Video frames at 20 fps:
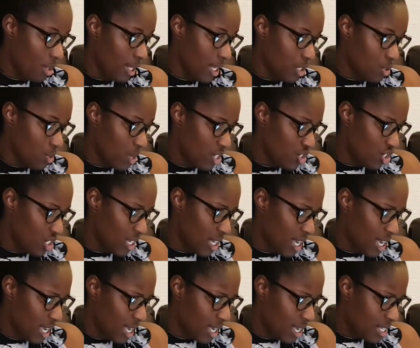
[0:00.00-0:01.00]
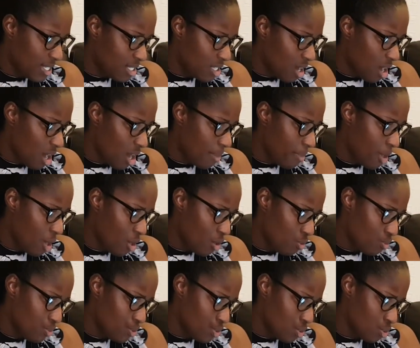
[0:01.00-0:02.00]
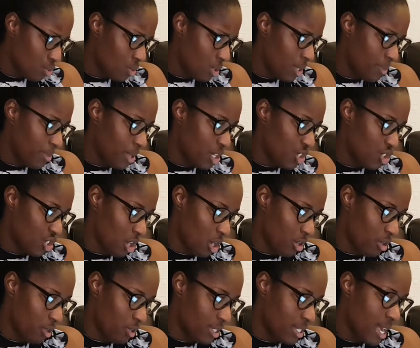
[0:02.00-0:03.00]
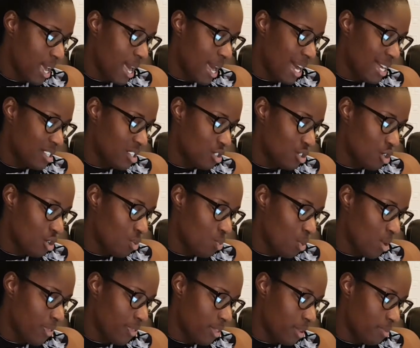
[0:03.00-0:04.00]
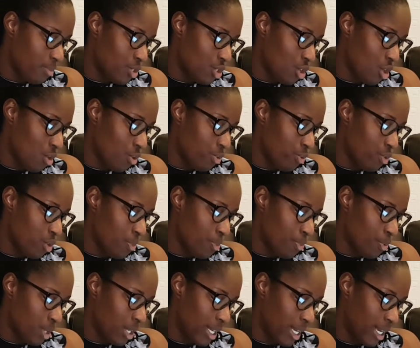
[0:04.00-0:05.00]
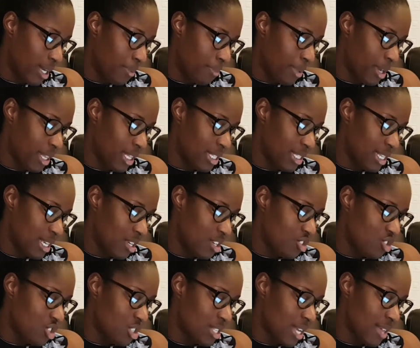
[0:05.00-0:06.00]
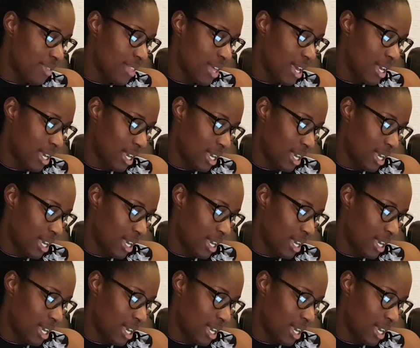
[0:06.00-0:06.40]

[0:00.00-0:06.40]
Next question is, I'm homeschooling my child as I don't want them to go through bullying by the teachers and